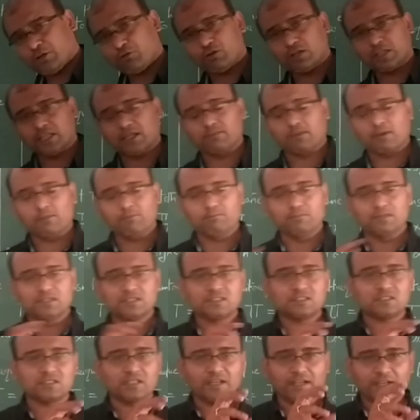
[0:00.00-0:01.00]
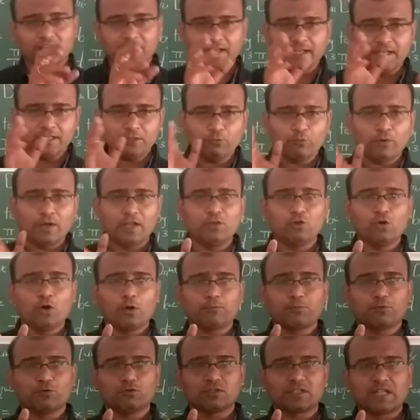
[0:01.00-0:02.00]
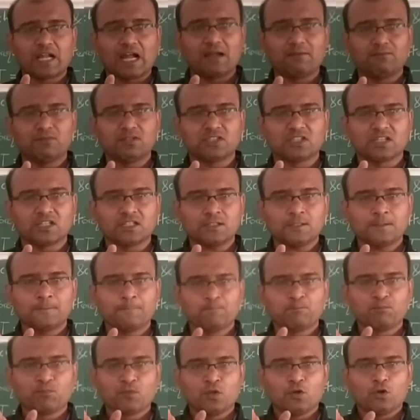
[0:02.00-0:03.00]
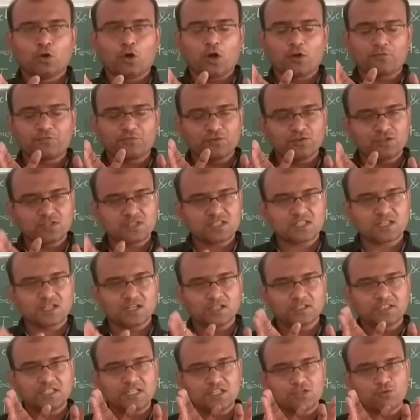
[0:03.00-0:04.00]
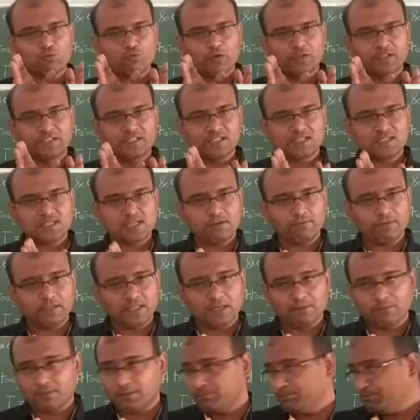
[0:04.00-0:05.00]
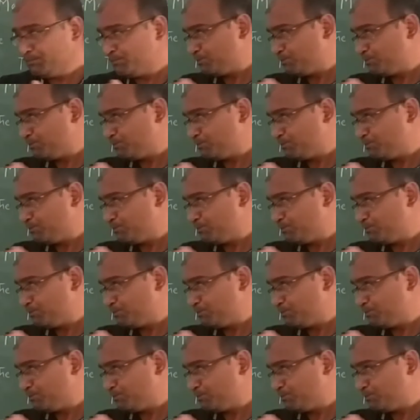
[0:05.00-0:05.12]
mm, means end value of your diameter of your stud is 27 mm.